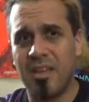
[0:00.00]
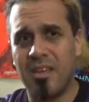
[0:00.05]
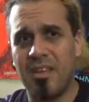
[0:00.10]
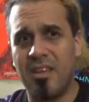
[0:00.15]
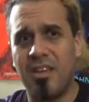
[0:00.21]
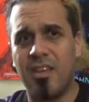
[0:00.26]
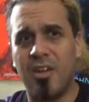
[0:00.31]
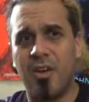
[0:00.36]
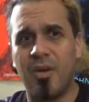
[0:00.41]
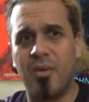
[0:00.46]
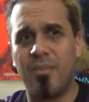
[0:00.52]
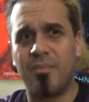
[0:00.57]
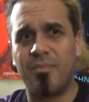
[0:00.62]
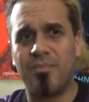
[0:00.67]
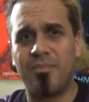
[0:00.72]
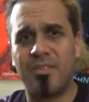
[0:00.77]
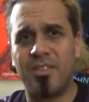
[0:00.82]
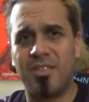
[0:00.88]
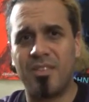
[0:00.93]
you know,
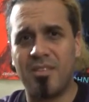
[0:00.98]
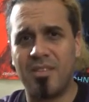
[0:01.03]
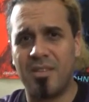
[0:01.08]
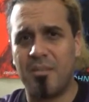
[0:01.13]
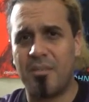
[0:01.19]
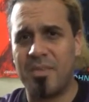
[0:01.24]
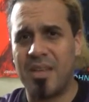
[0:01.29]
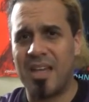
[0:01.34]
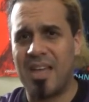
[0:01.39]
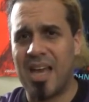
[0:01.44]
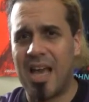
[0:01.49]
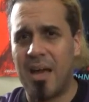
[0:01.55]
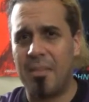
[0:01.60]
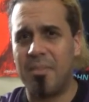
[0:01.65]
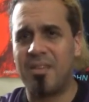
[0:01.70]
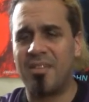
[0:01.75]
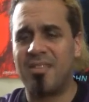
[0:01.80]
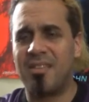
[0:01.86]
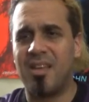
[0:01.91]
something
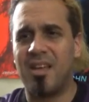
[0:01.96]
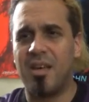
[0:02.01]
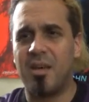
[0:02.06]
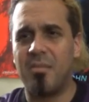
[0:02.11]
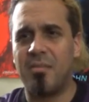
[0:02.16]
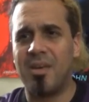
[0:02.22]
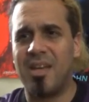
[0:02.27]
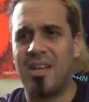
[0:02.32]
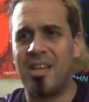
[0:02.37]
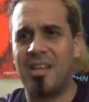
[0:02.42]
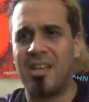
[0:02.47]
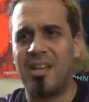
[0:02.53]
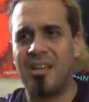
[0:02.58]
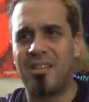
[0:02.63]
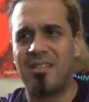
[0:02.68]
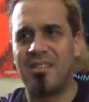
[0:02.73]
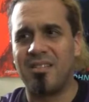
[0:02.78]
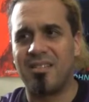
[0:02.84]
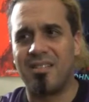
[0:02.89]
happens to him and
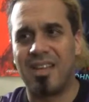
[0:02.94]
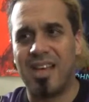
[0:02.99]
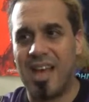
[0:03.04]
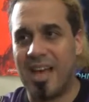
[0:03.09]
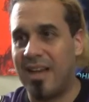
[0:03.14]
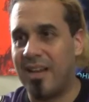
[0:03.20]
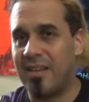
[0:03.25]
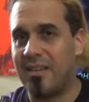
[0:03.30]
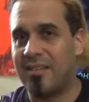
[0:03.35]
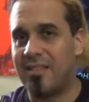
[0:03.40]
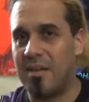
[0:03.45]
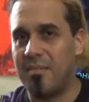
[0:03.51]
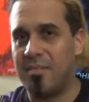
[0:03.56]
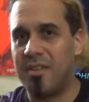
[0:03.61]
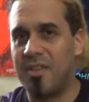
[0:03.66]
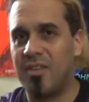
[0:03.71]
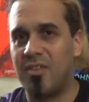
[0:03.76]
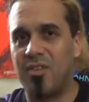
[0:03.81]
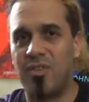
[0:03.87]
he just can't
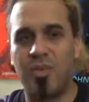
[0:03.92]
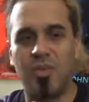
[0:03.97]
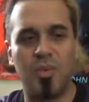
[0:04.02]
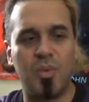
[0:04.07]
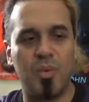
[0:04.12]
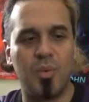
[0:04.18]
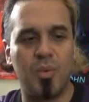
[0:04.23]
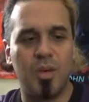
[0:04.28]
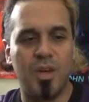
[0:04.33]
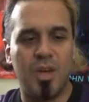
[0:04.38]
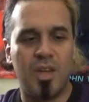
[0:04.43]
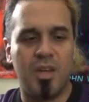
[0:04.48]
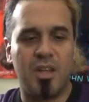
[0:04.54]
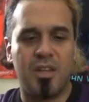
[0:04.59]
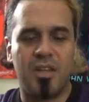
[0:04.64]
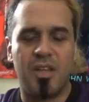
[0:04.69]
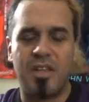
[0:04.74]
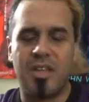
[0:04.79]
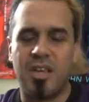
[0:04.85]
accept it to
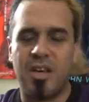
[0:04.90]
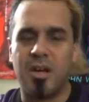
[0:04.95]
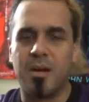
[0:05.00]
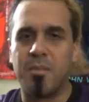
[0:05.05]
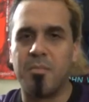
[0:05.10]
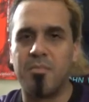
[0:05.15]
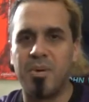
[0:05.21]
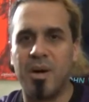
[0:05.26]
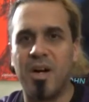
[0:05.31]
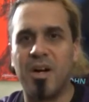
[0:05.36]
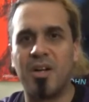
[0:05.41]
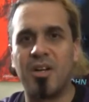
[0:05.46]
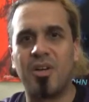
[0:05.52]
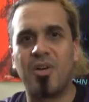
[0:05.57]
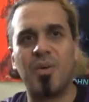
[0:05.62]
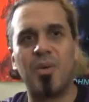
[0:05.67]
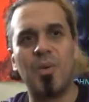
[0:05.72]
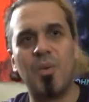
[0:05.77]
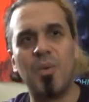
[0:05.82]
the young
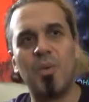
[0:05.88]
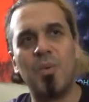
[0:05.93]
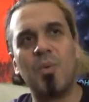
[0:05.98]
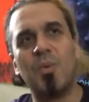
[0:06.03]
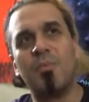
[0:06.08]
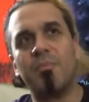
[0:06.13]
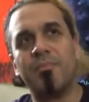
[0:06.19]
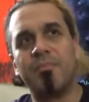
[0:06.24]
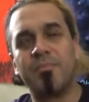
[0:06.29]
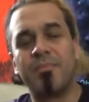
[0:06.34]
punk who